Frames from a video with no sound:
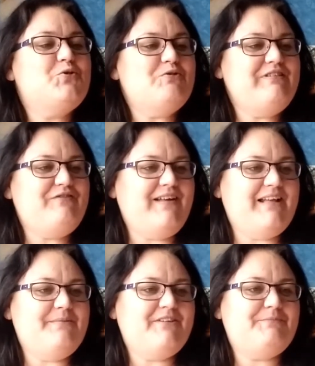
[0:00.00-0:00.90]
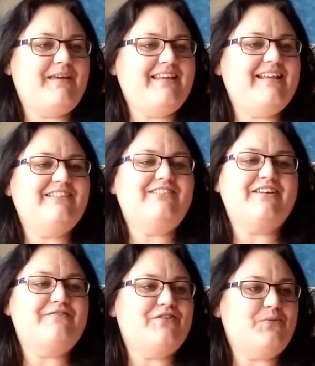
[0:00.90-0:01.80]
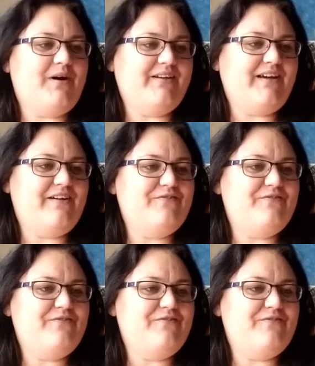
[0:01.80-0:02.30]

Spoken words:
Tori Phillips spent years looking for the one.